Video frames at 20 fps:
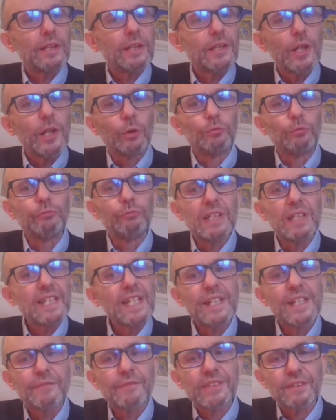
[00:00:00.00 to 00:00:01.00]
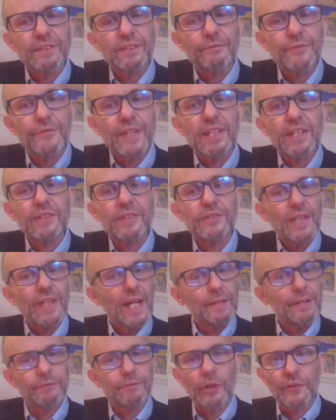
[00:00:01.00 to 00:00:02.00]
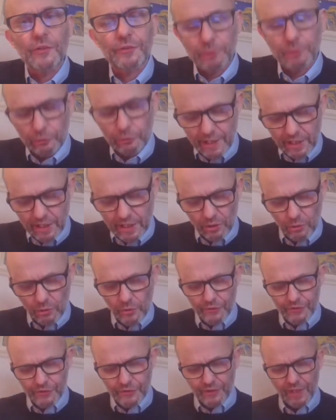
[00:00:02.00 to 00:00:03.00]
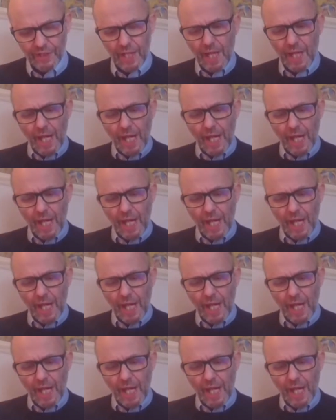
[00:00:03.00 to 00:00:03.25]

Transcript: you know, really innovative things and have got some great courses.